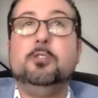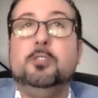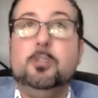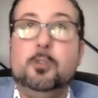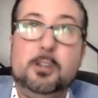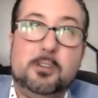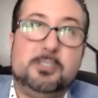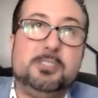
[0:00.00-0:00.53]

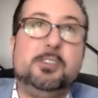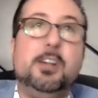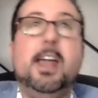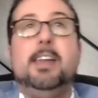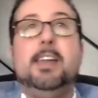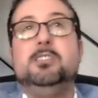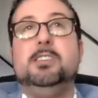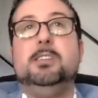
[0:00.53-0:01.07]
to your
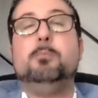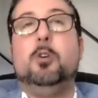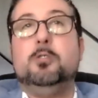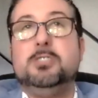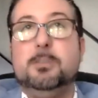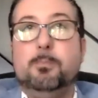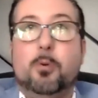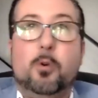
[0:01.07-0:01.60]
strategy,
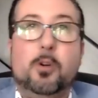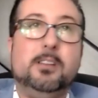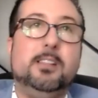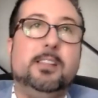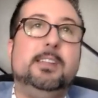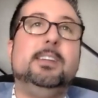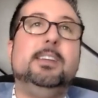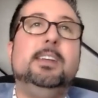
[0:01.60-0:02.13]
most
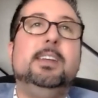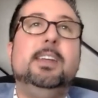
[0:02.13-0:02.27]
importantly.